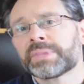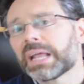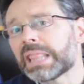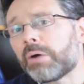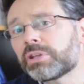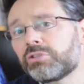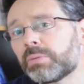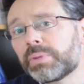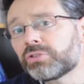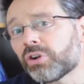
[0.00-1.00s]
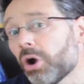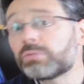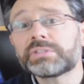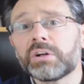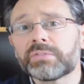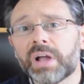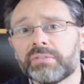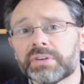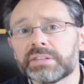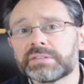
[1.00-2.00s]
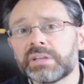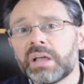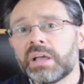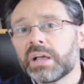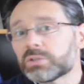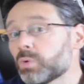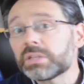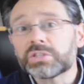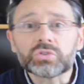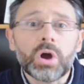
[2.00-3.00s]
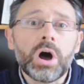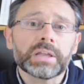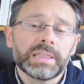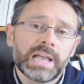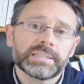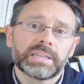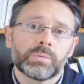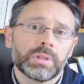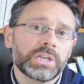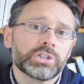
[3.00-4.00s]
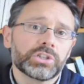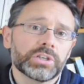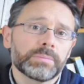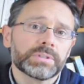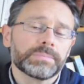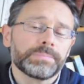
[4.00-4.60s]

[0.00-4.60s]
allowing you to build your own self-confidence as well as strong and lasting relationships.